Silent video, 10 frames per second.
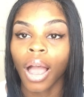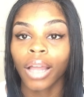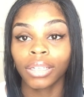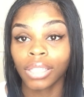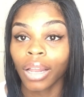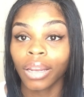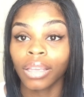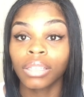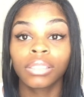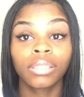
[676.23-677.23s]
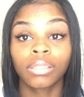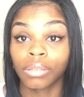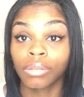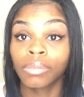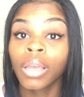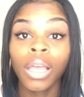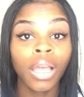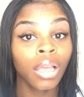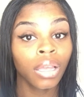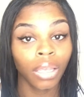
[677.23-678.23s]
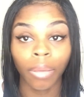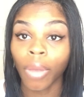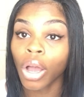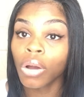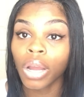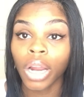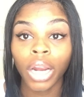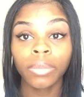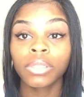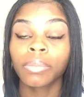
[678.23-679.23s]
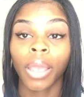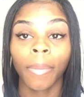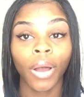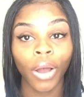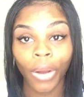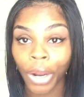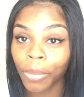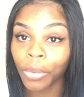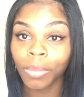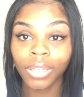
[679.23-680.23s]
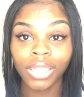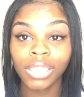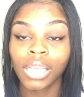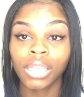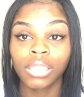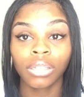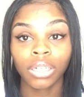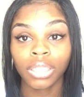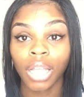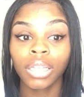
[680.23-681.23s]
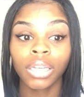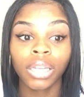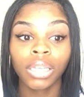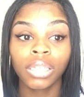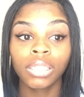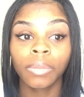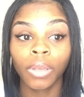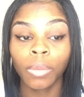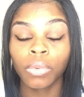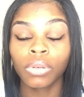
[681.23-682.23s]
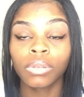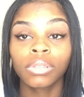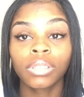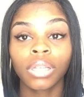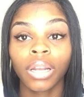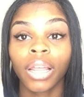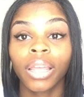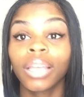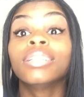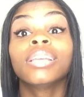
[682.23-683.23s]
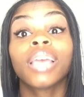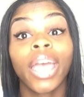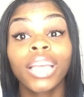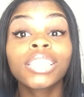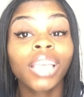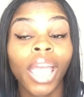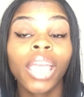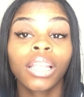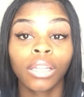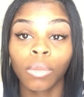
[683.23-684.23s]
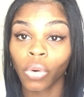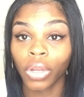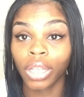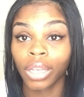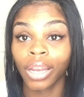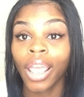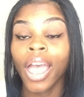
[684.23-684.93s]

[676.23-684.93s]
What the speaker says: I decided to get my own herbs, make my own herbal blends, and start selling it to people so that in educating them on